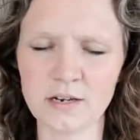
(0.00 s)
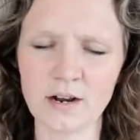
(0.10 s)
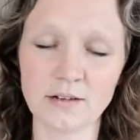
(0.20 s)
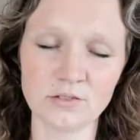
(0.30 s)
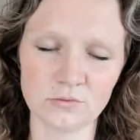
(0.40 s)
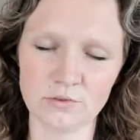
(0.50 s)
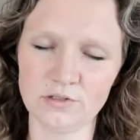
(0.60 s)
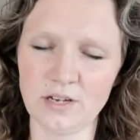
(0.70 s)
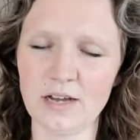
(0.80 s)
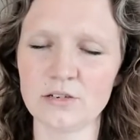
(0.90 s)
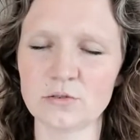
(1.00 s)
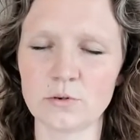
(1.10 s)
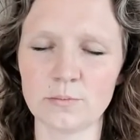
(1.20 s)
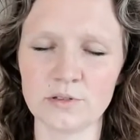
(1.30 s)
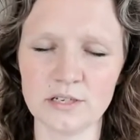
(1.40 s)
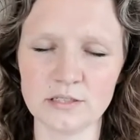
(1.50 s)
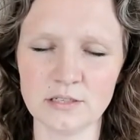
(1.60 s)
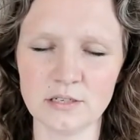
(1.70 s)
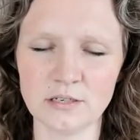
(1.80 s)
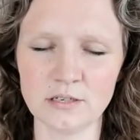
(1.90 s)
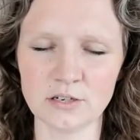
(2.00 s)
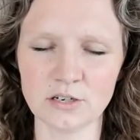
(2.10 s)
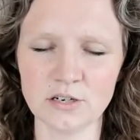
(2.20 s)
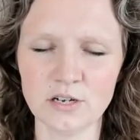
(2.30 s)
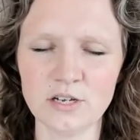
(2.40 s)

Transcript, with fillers: and I just wanna place it in here.